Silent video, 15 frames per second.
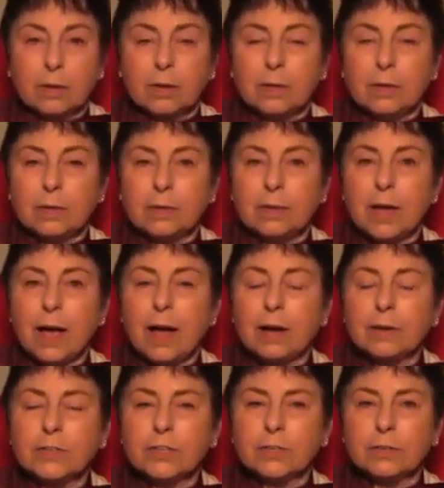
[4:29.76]
It
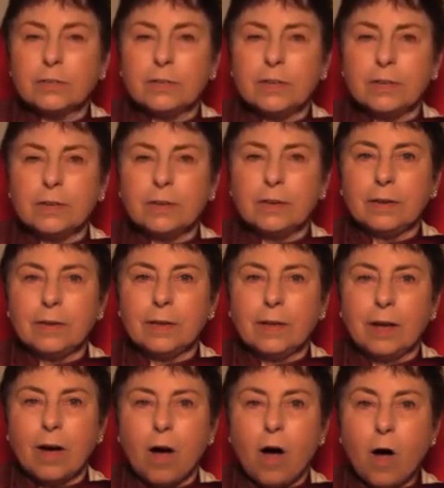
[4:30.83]
actually
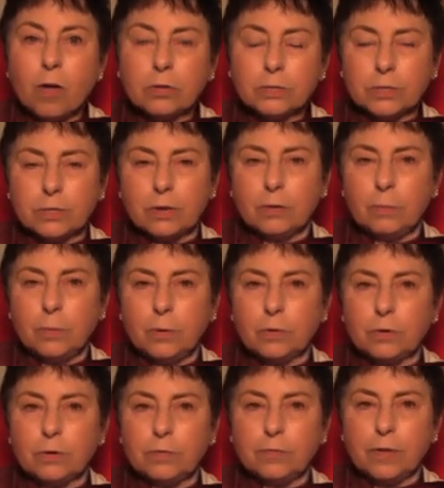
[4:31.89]
also
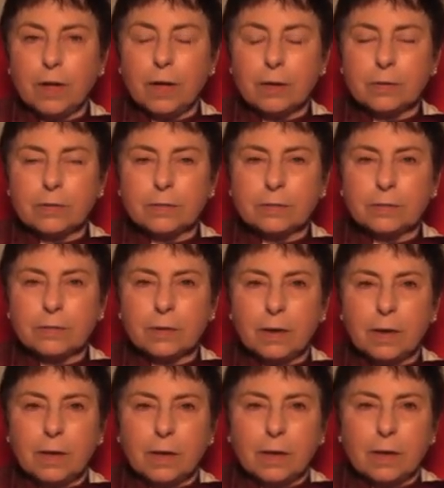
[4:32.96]
purifies
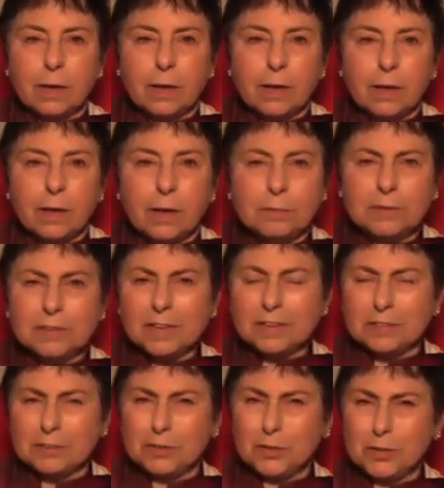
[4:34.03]
almost like
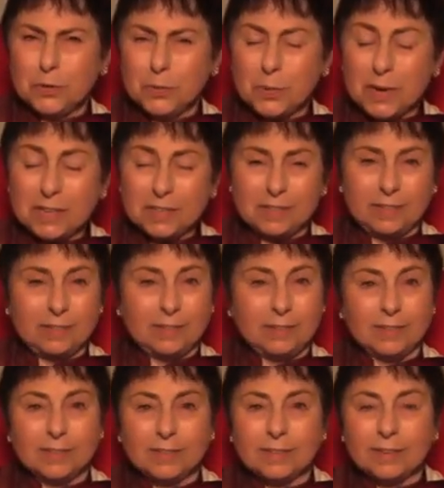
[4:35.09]
the
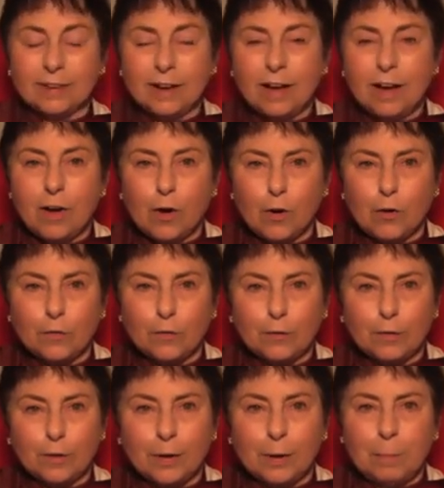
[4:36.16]
traces of
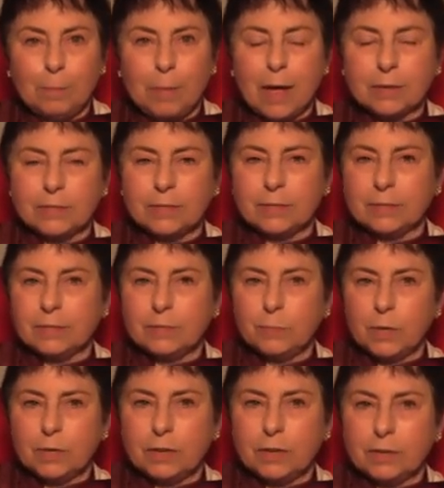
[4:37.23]
past
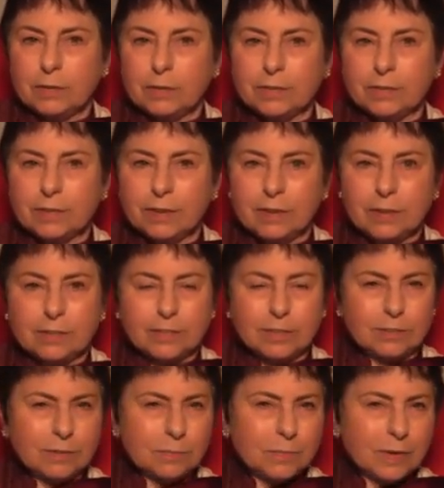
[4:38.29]
experience. So
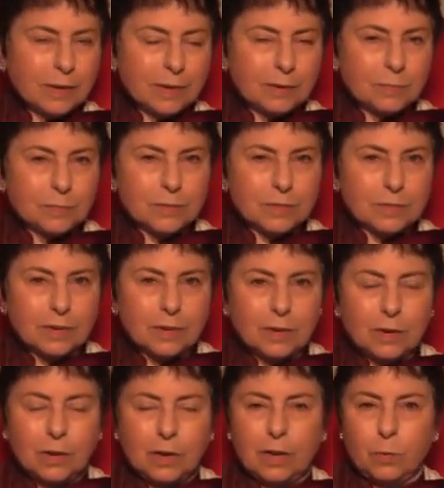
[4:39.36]
sometimes
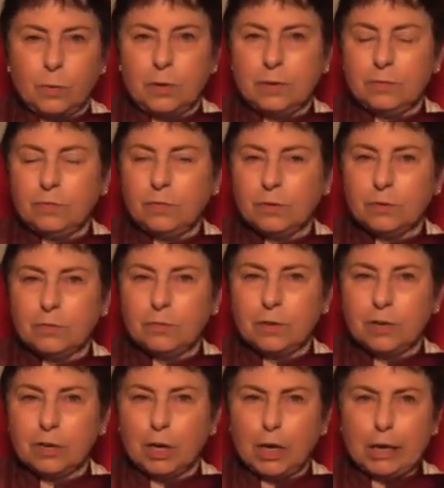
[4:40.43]
we can feel
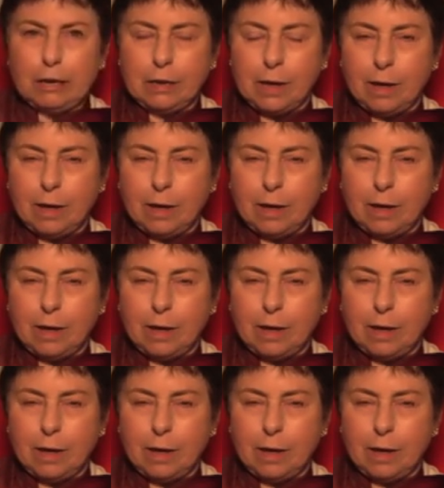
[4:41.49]
we